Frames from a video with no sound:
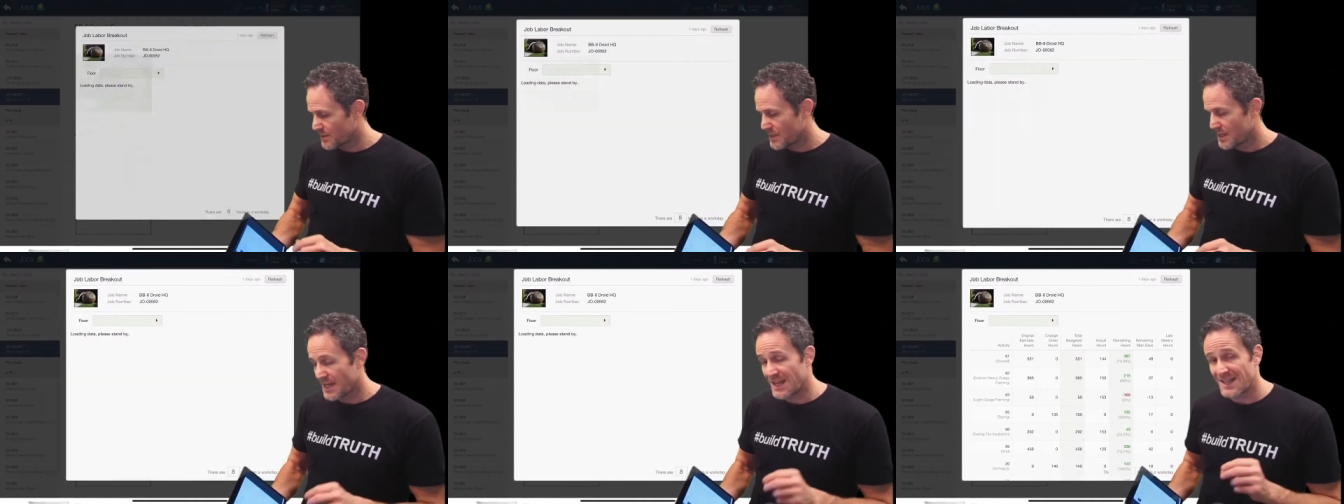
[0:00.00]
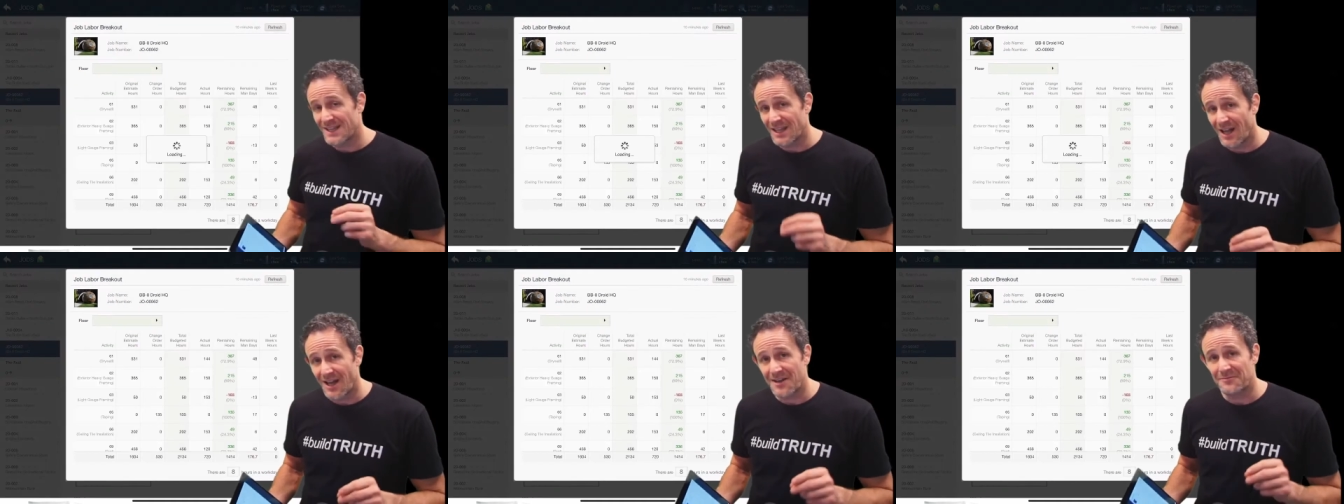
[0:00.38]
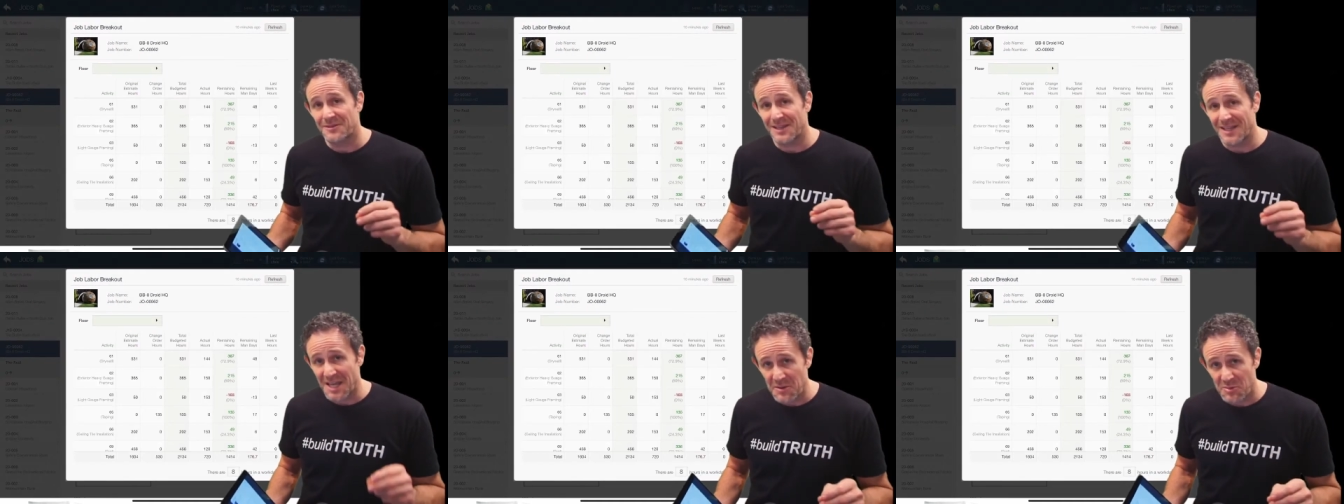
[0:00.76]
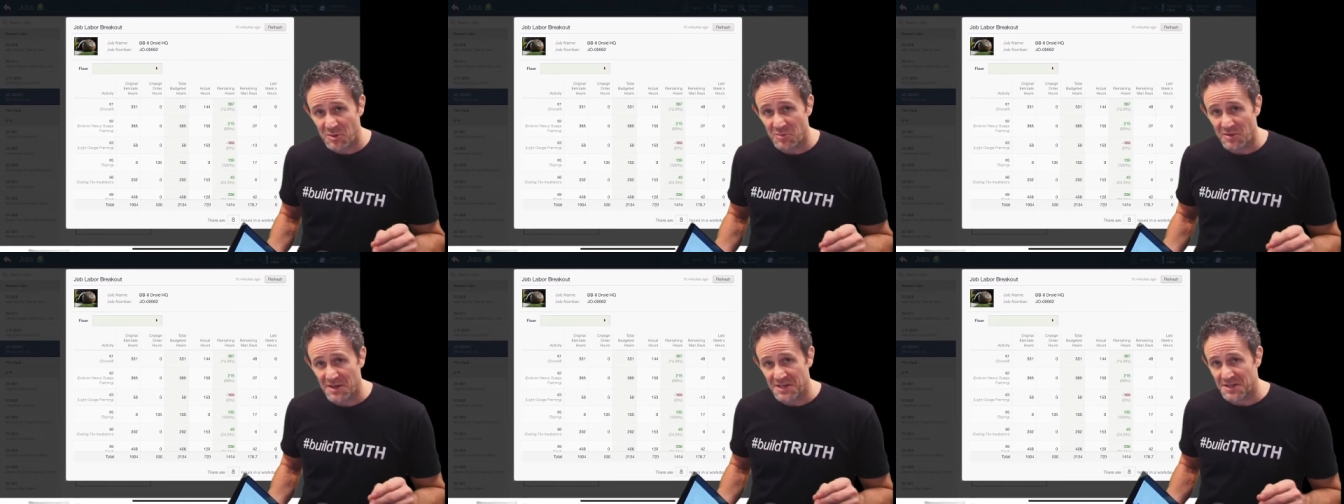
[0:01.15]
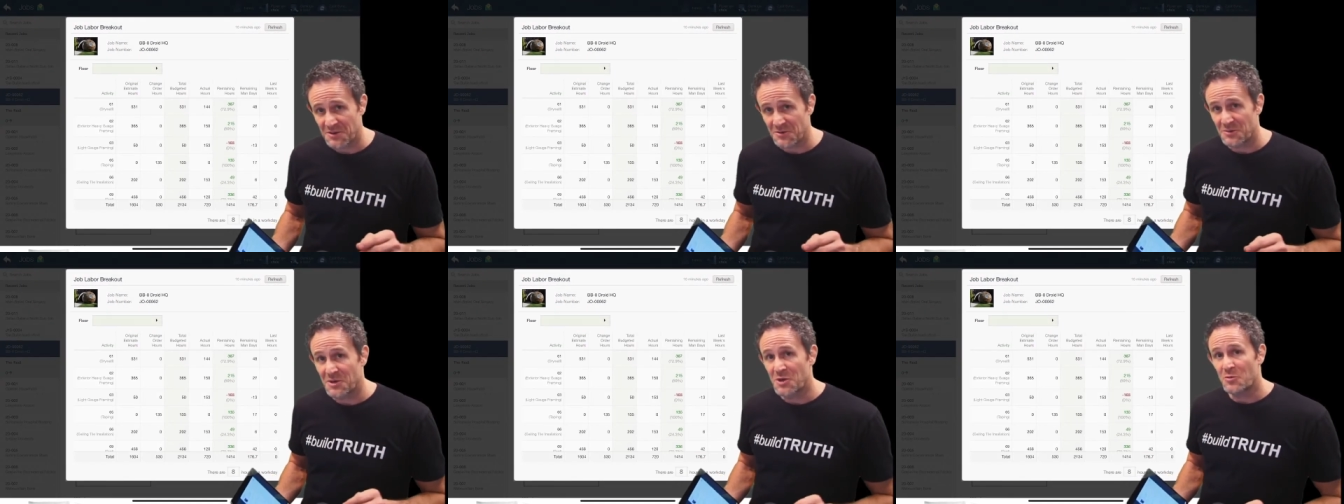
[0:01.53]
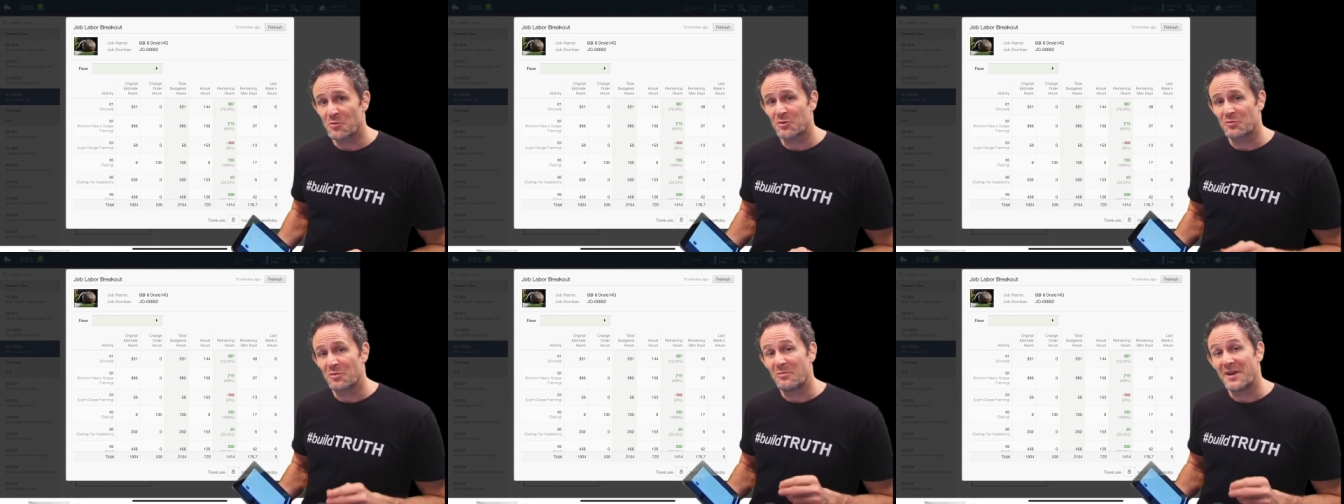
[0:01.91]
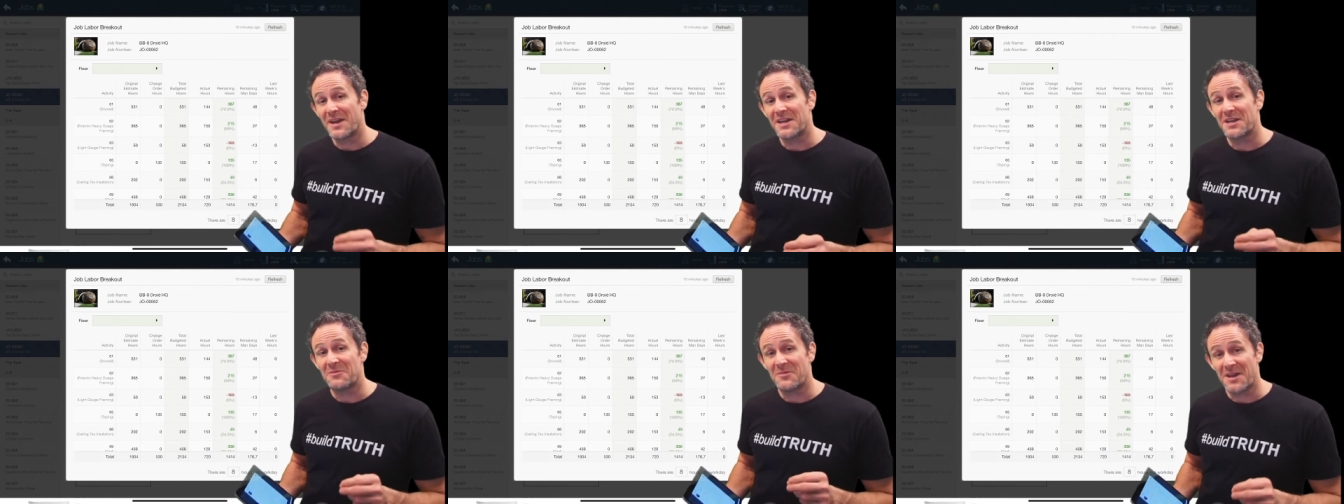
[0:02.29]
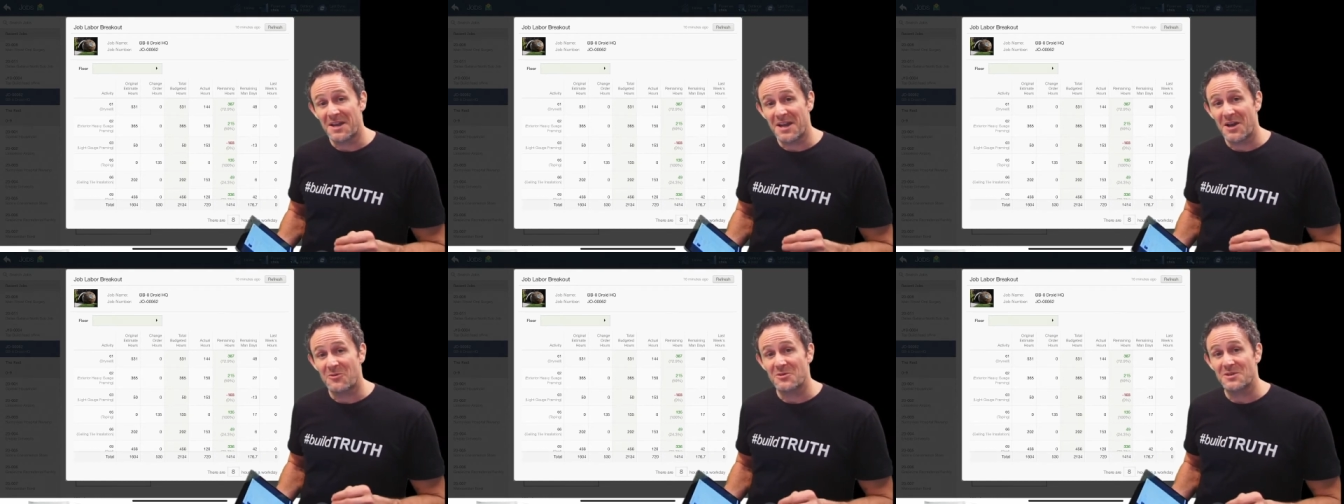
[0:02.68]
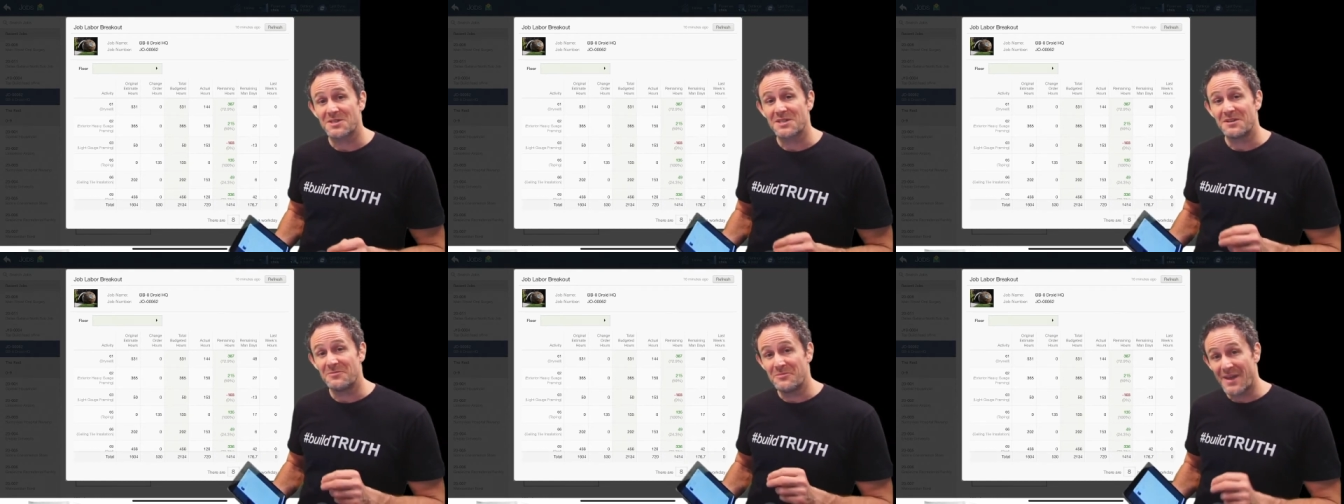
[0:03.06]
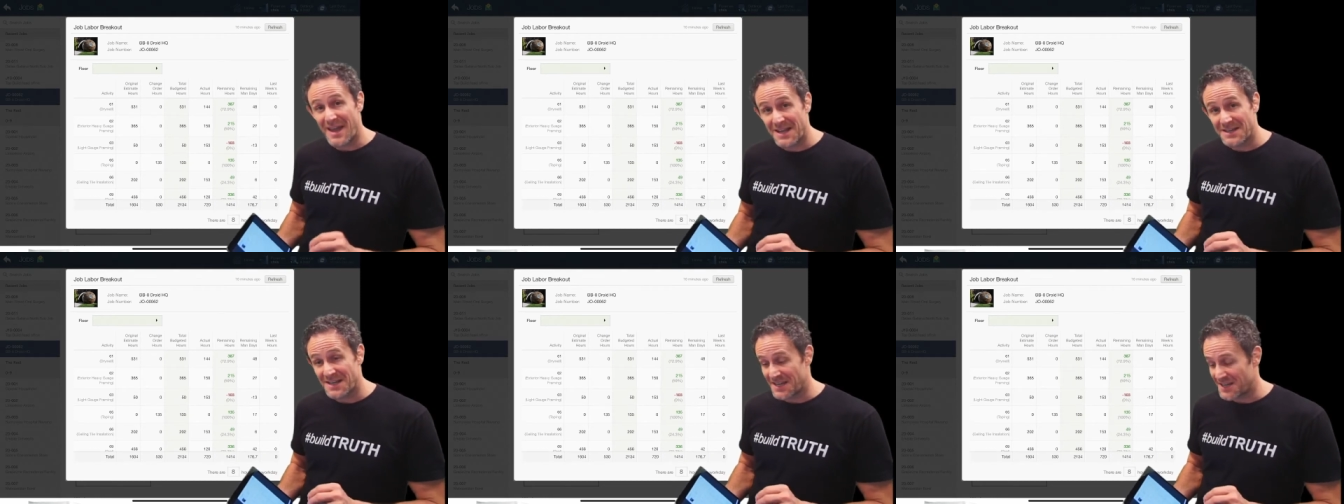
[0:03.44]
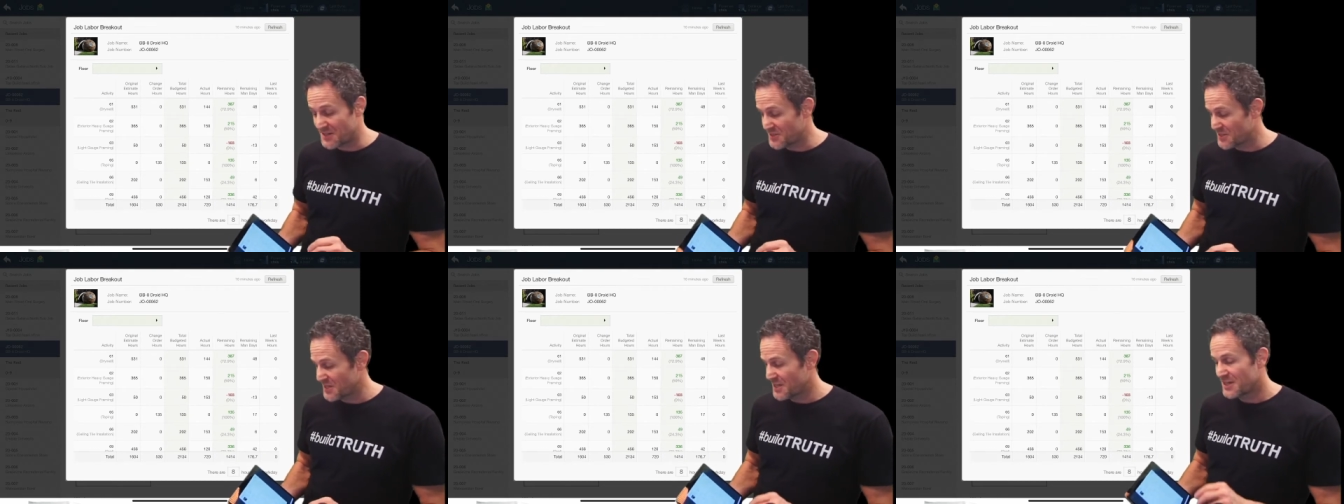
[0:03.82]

a live labor breakout with remaining man hours and man days,